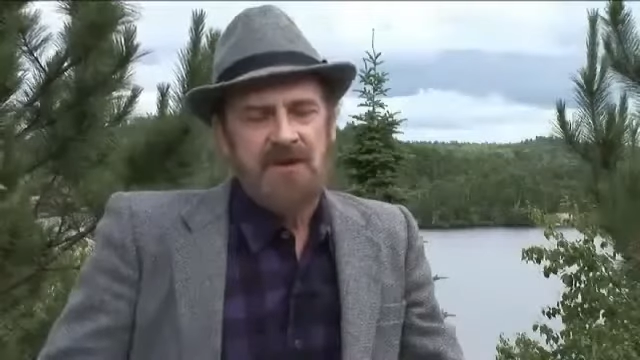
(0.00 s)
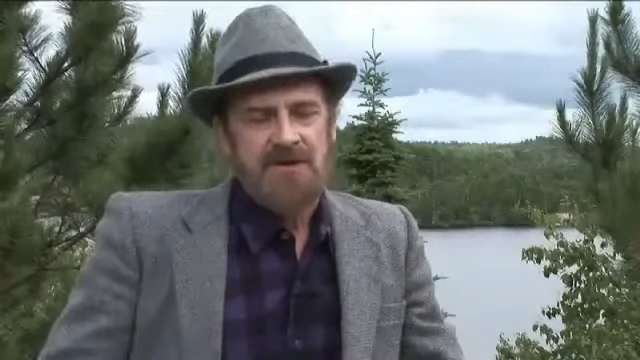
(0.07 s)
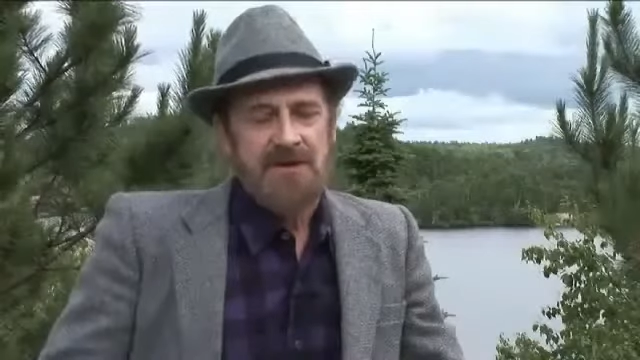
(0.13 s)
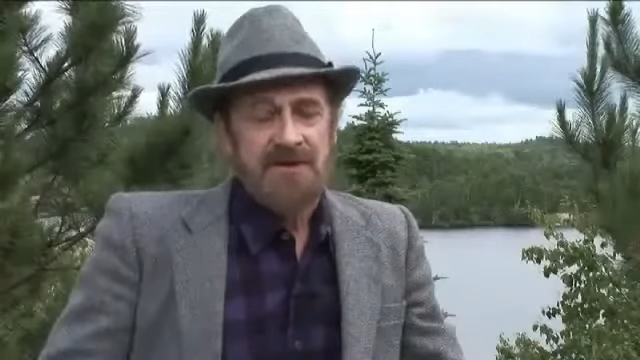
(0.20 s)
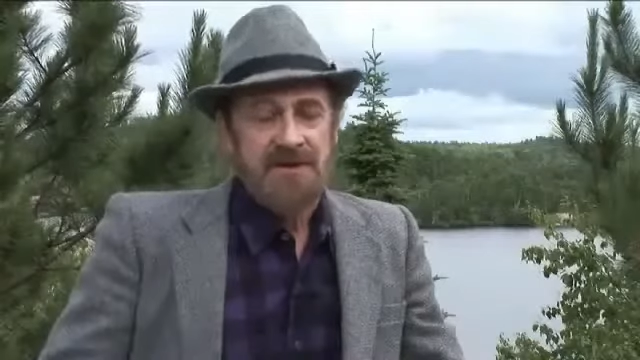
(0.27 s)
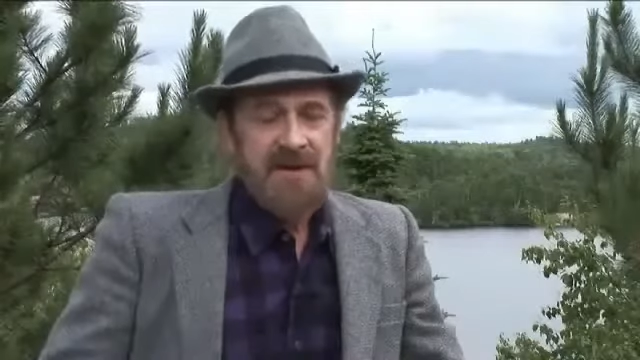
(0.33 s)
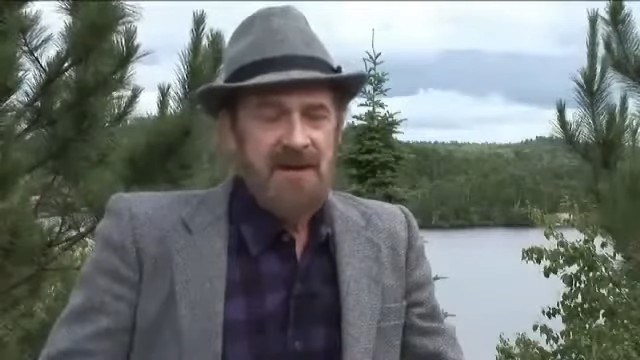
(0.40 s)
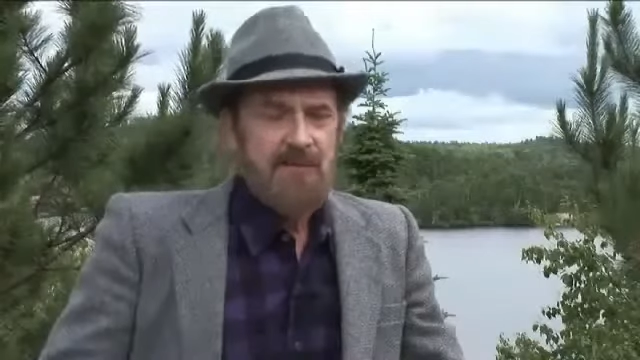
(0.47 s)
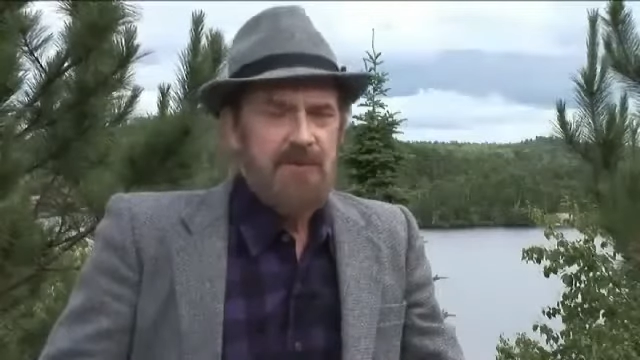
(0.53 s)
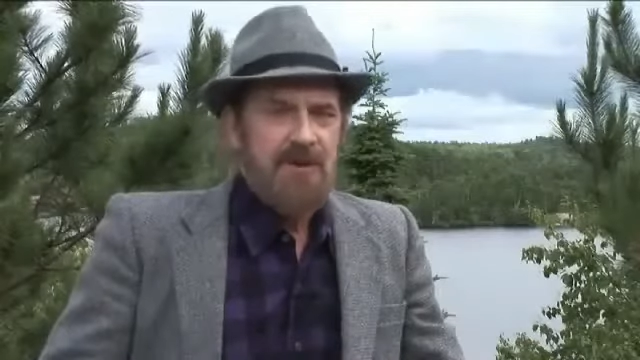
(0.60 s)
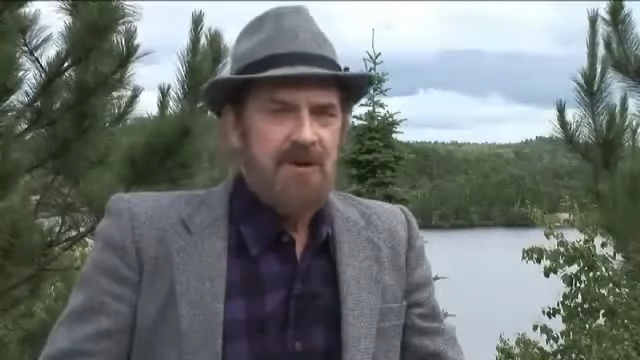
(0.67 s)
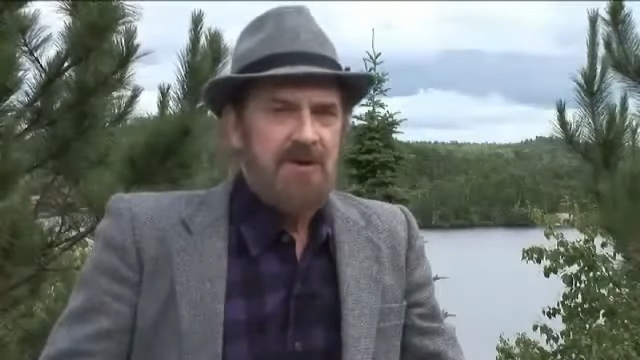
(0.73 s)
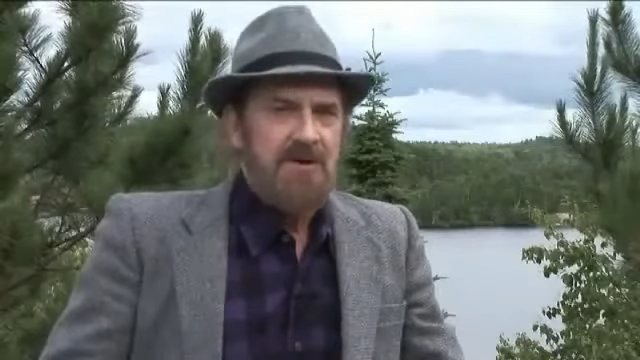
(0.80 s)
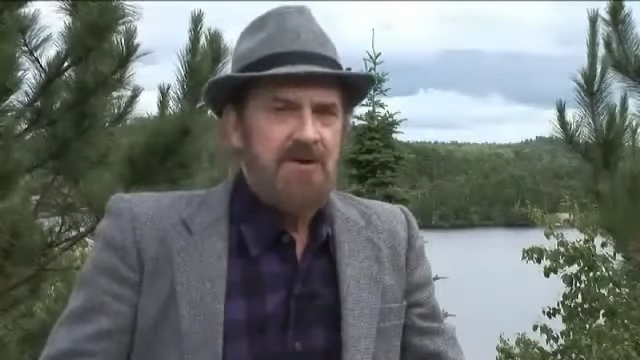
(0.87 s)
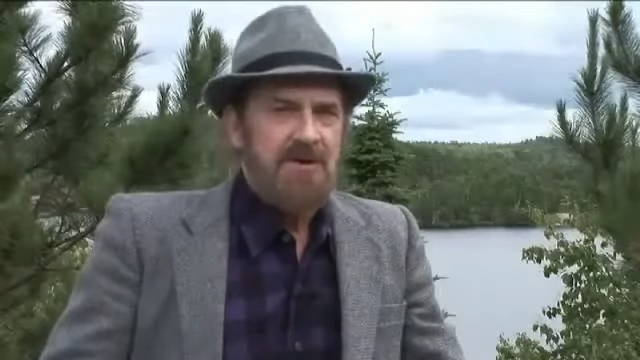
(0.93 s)
And the
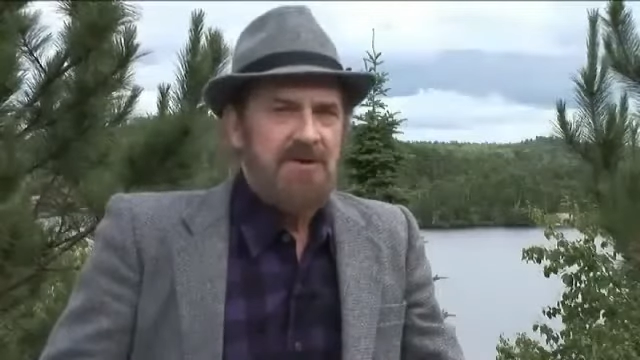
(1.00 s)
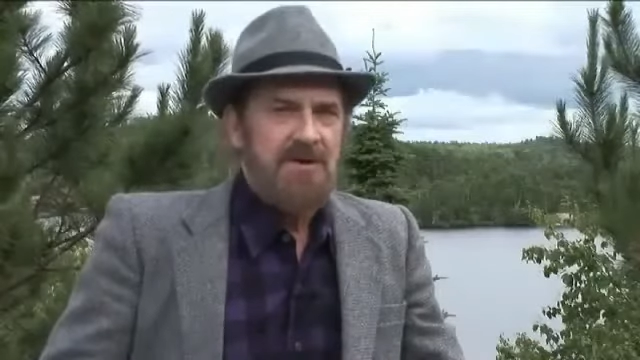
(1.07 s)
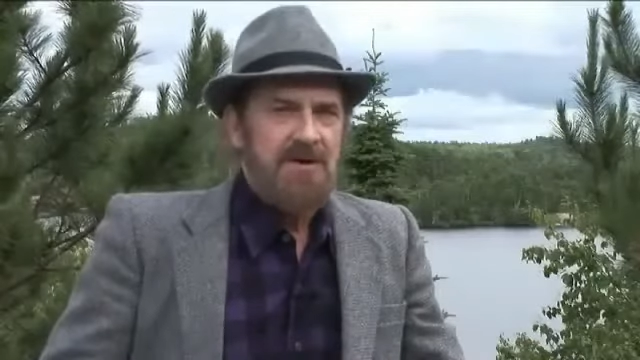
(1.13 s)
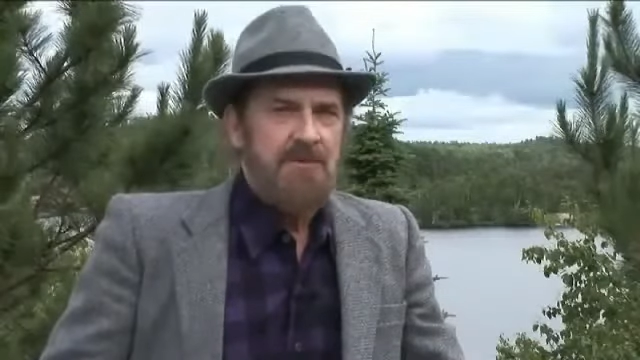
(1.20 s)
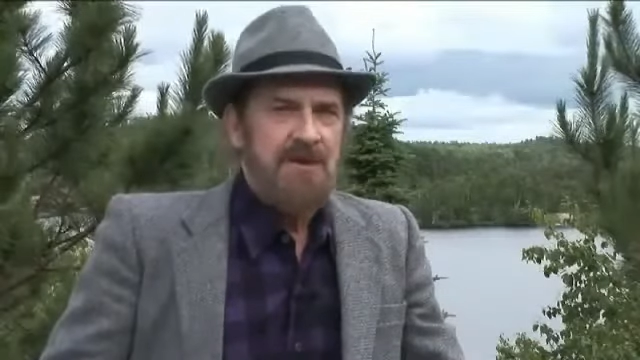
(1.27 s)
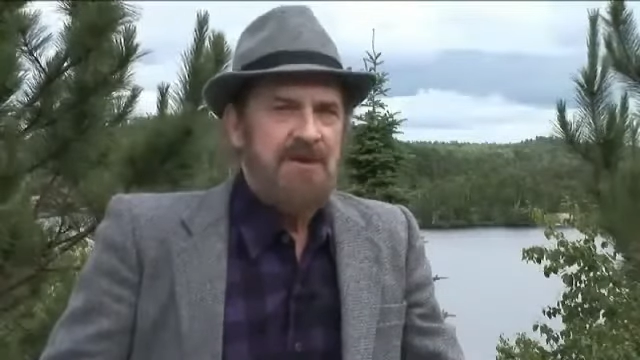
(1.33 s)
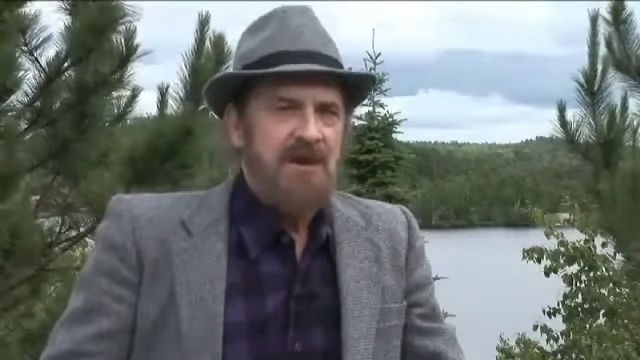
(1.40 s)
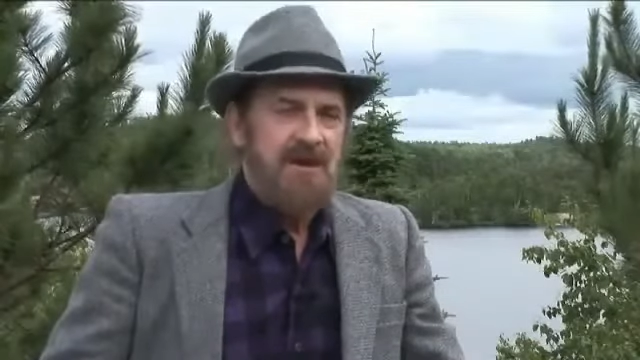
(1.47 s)
camera can make